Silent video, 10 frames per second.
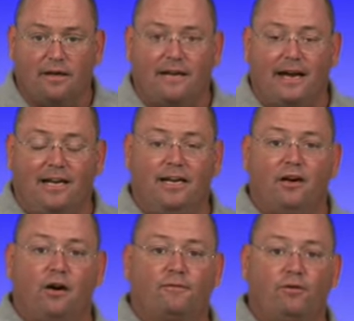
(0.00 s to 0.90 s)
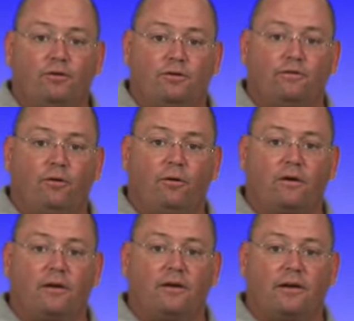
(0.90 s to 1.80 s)
That ER of 2 to
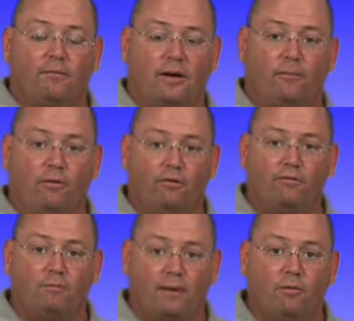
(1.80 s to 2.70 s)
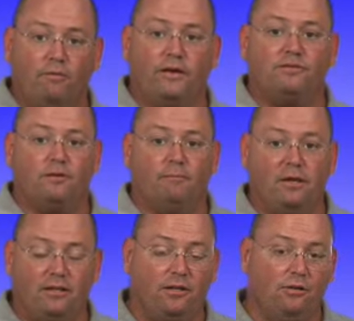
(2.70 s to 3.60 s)
4 can be improved by moving some
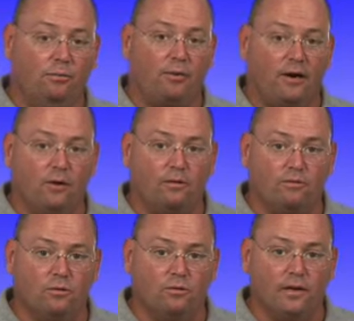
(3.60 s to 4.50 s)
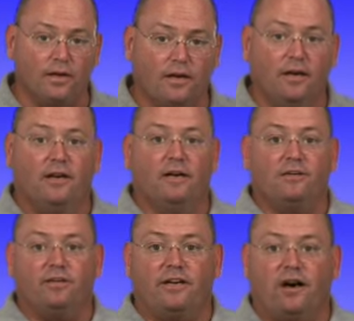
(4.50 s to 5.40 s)
BTU per hour of cooling
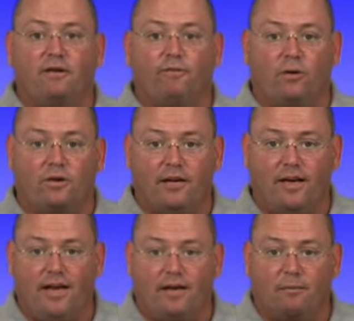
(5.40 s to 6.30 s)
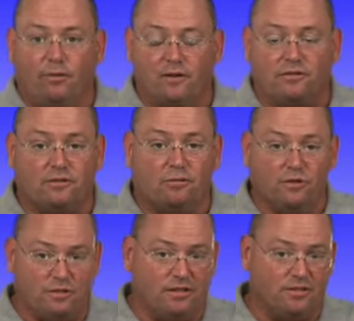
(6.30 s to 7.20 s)
to the R410A compressor,
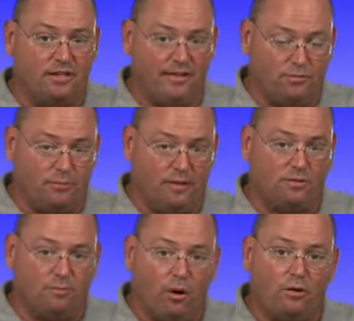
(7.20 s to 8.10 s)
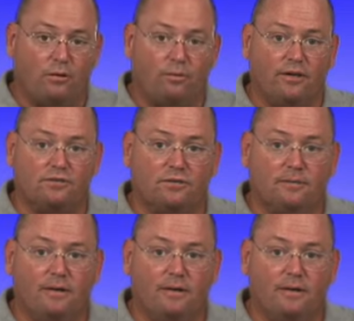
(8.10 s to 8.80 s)
which in this case would be the small compressor.